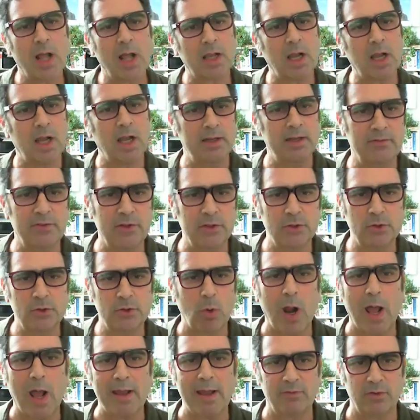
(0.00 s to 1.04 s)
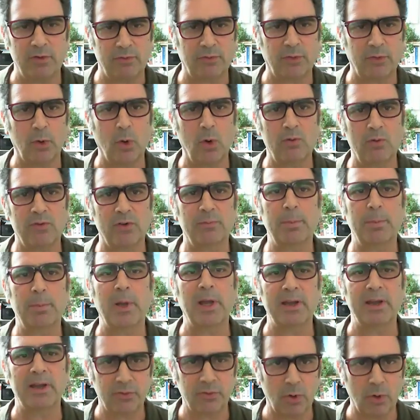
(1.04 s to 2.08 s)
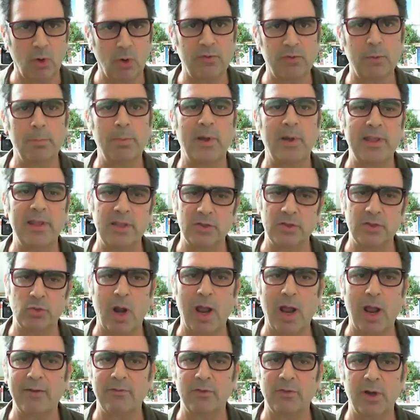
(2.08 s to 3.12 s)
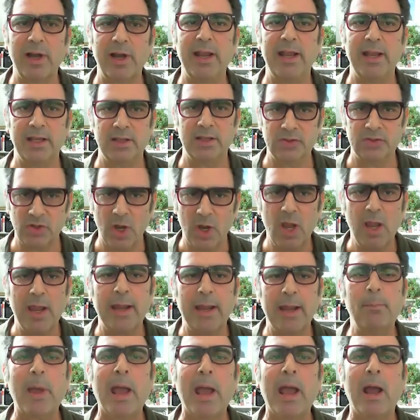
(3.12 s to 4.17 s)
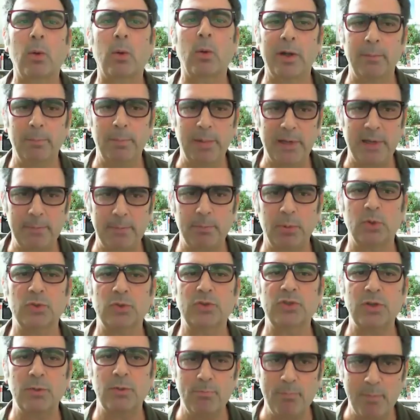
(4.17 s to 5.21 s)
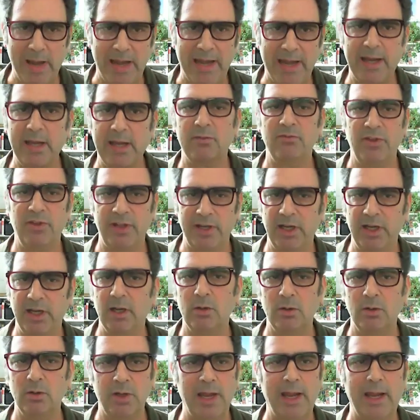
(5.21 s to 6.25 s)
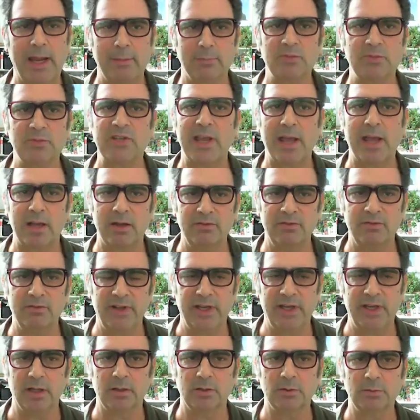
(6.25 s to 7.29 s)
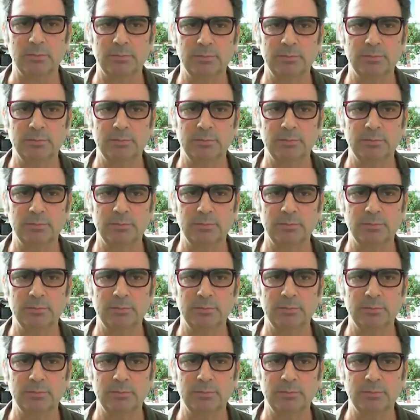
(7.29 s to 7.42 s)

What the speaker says: kind of the driver for Overplay. For Overplay, the driver is empowering people to make video games out of video.